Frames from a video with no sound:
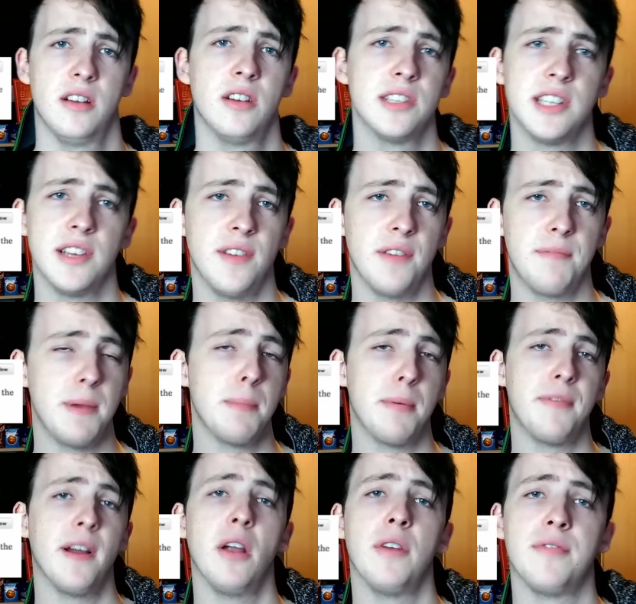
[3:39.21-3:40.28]
Because if, if
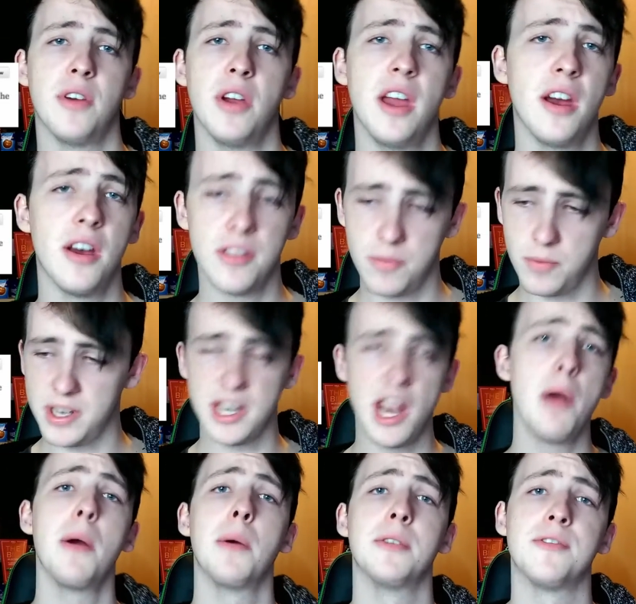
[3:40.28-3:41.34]
people fell off the earth, we'd
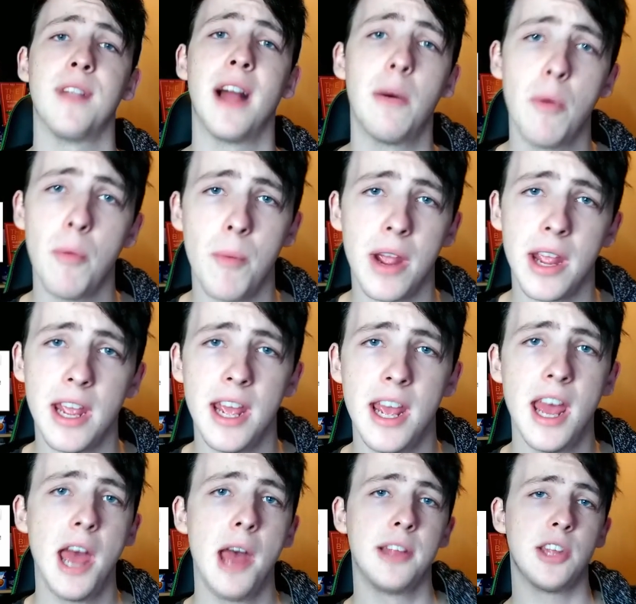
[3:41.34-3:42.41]
know it was flat, wouldn't we?
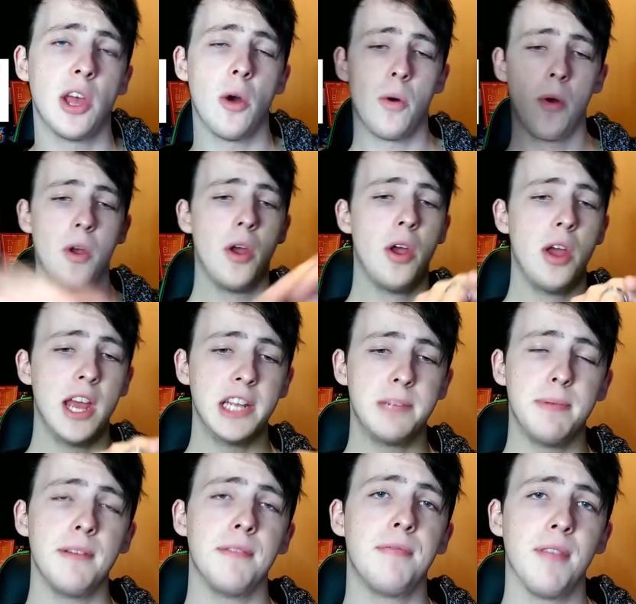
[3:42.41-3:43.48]
So it's
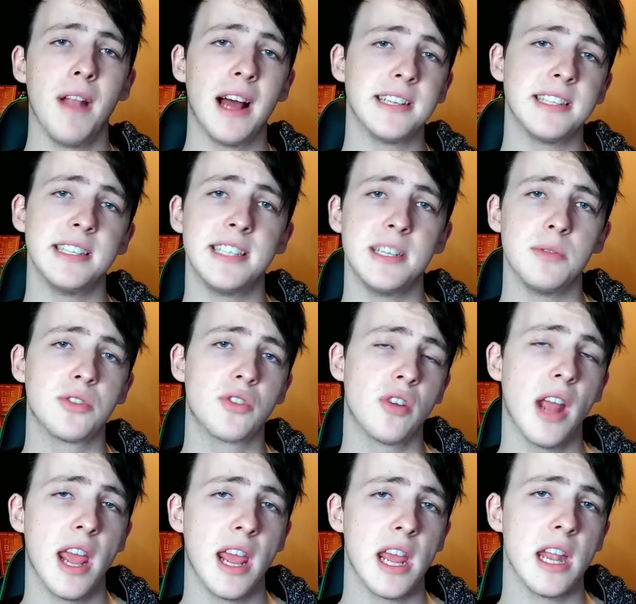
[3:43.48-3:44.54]
been flat since it was
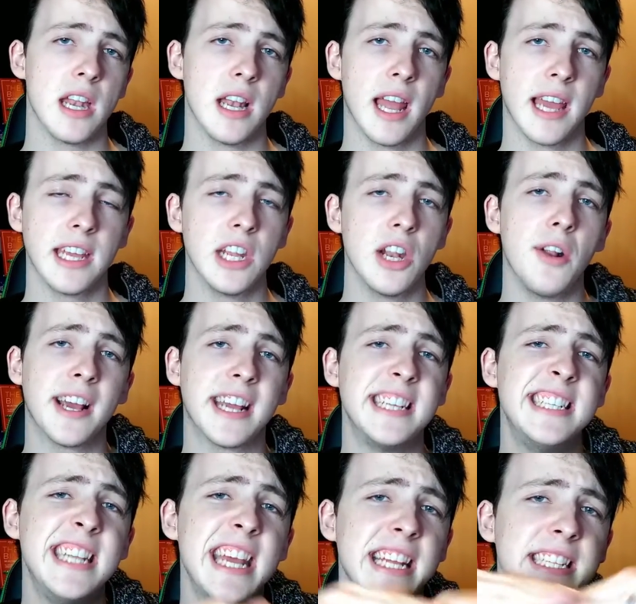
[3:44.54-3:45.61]
created, like, you know, like a
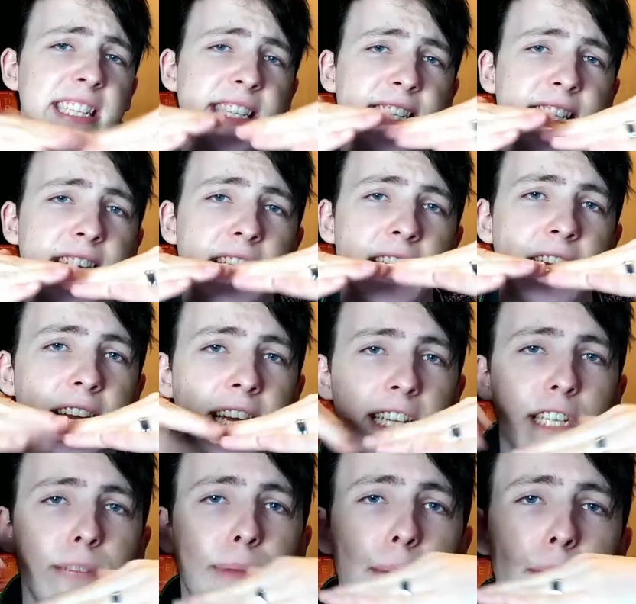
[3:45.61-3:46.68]
disc.
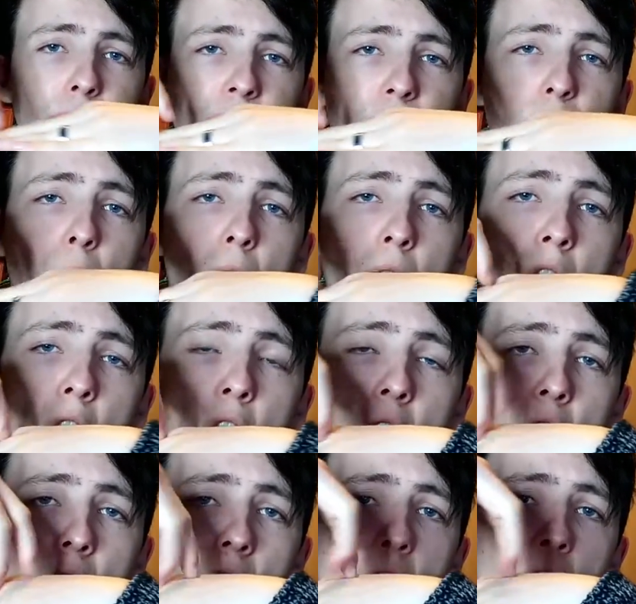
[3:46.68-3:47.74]
So people just walk
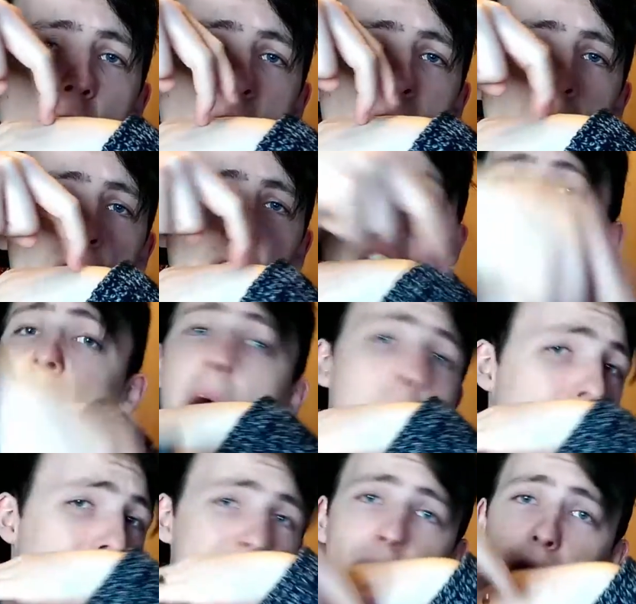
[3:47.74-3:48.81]
along. No
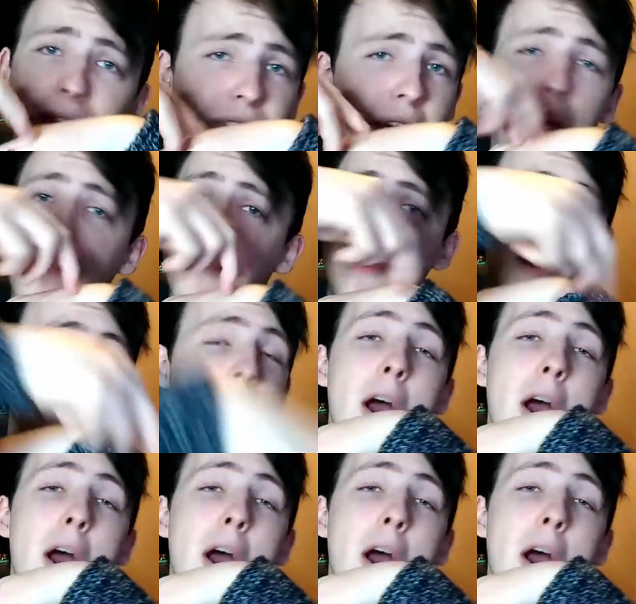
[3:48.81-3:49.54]
one falls off it.